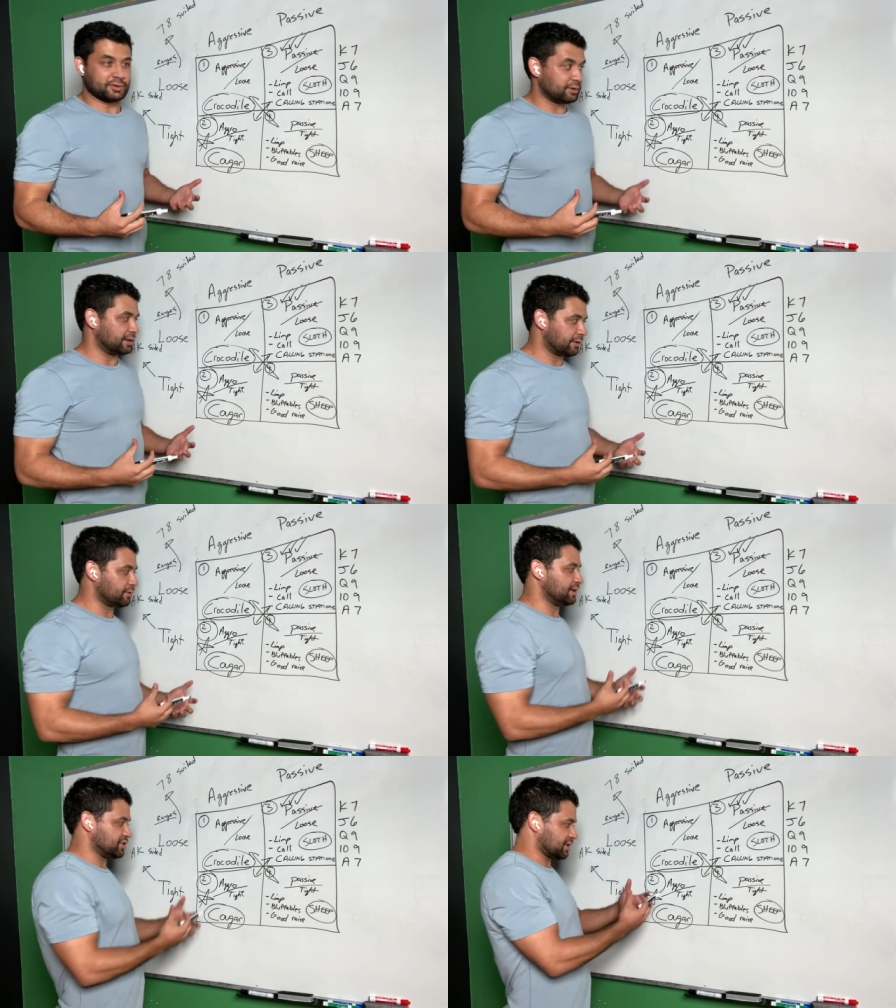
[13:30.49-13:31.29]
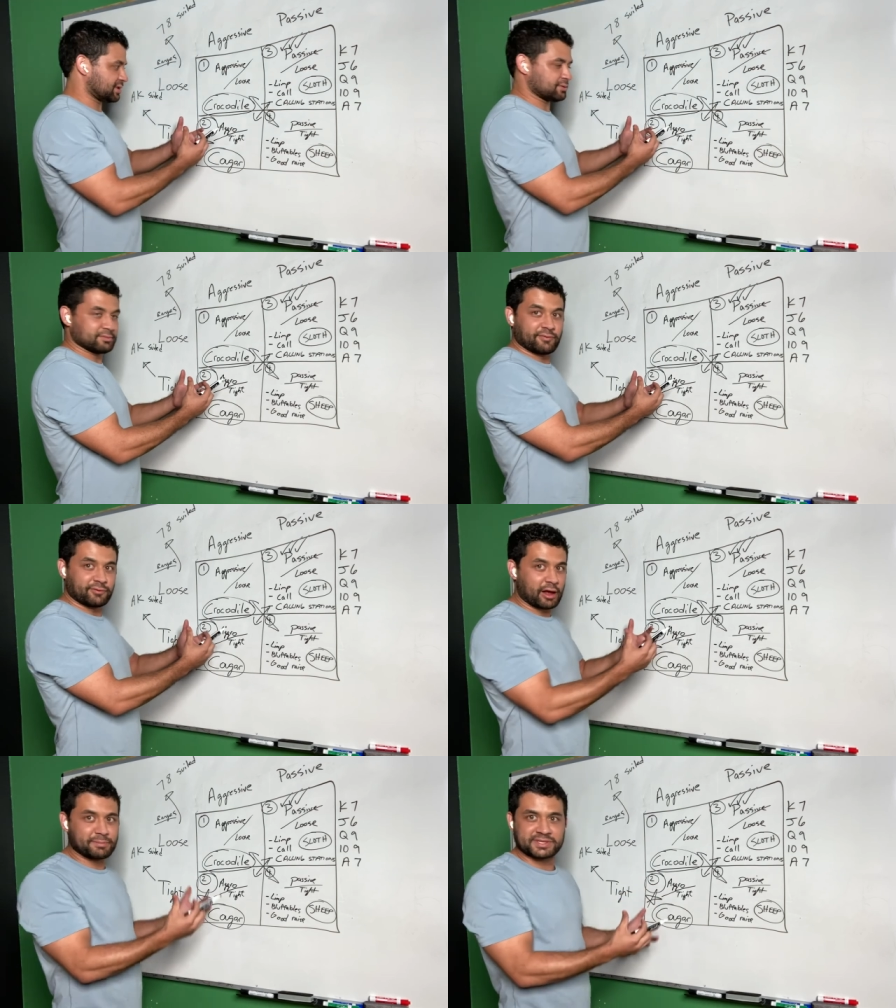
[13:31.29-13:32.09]
You literally just
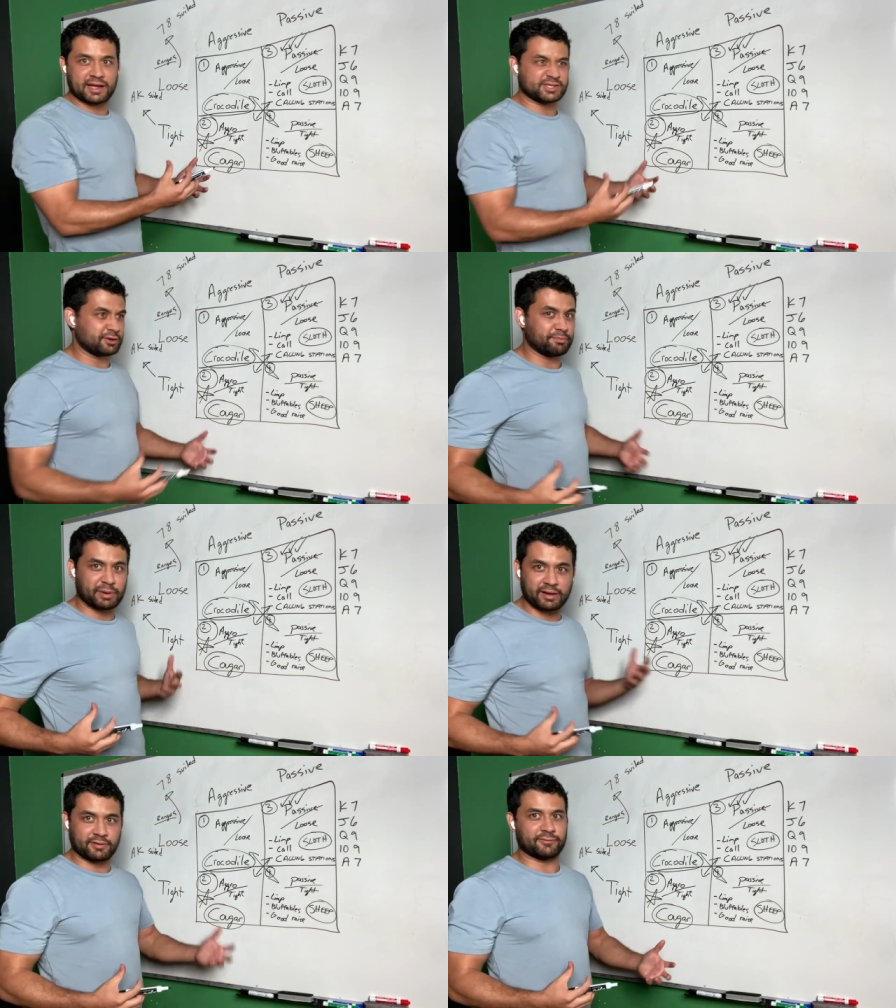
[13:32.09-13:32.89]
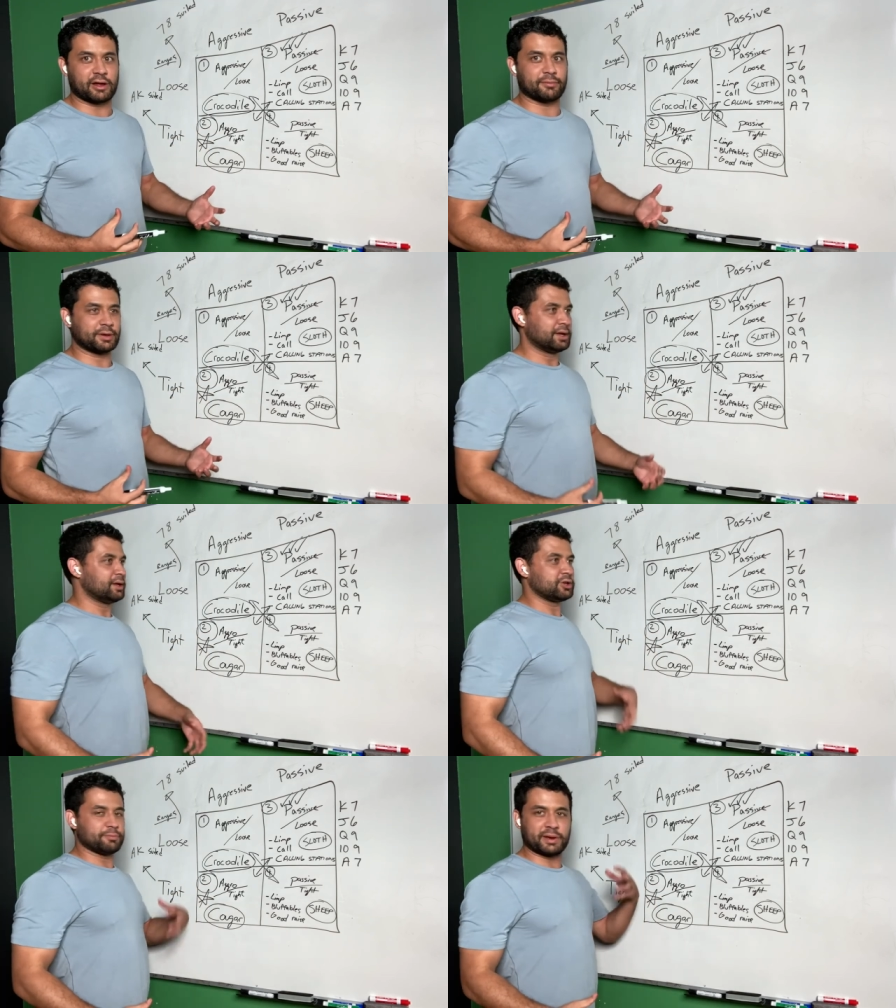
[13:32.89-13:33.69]
flop sets, you bet the flop,
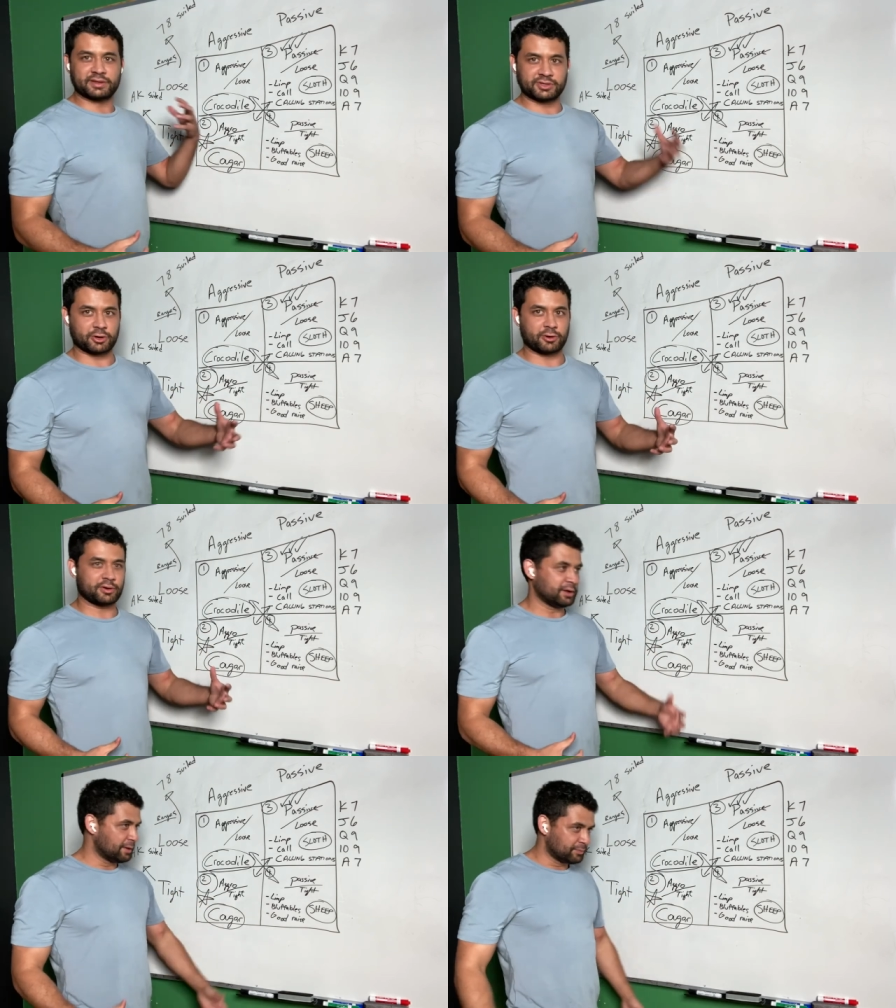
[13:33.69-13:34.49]
you bet the turn,